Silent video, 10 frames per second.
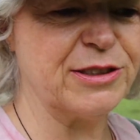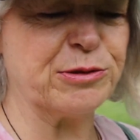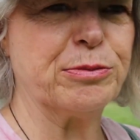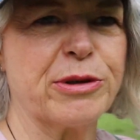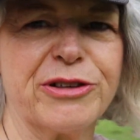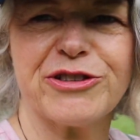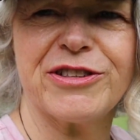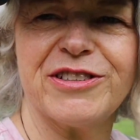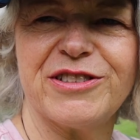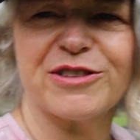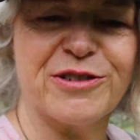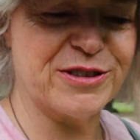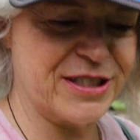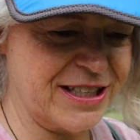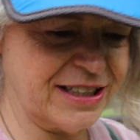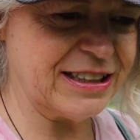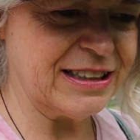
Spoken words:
little bridge that's across here.